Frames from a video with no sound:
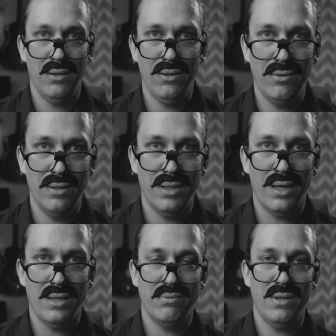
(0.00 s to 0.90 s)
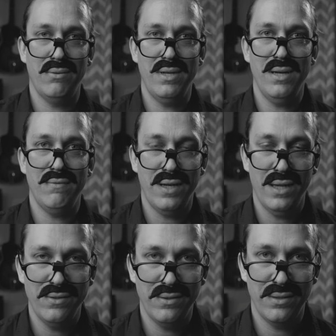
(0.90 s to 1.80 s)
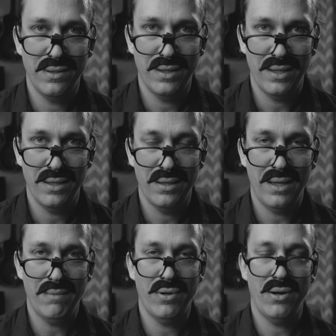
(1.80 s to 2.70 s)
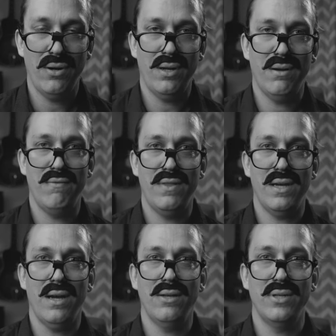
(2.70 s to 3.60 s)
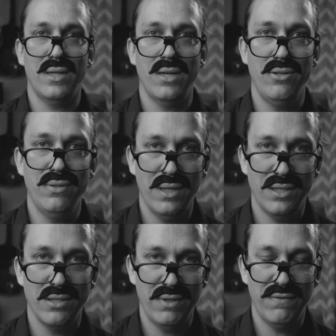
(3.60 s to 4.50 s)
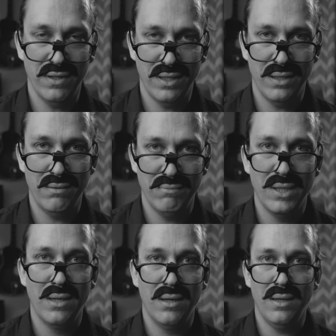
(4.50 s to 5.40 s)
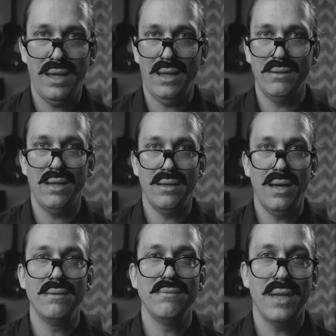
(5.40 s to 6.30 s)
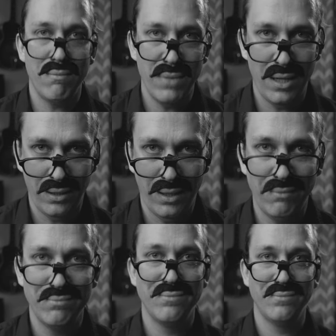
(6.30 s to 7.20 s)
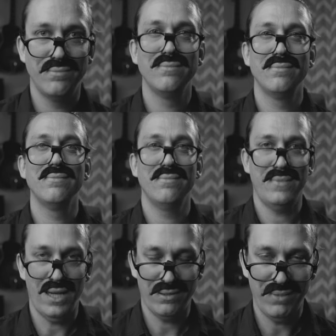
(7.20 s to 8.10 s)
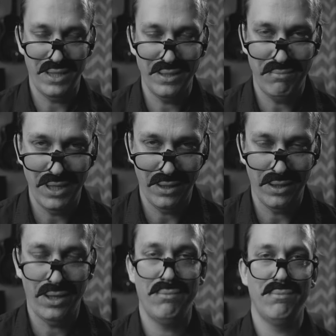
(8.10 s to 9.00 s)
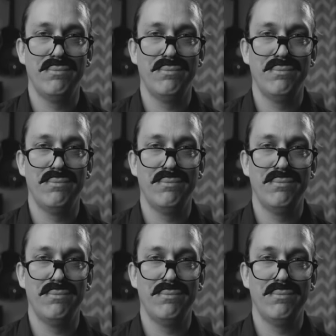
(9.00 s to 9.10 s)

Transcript: Oh, guess what? We have canceled uh, that part of the contract. Could you send us a refund? And, uh, and immediately. Yes, please, immediately.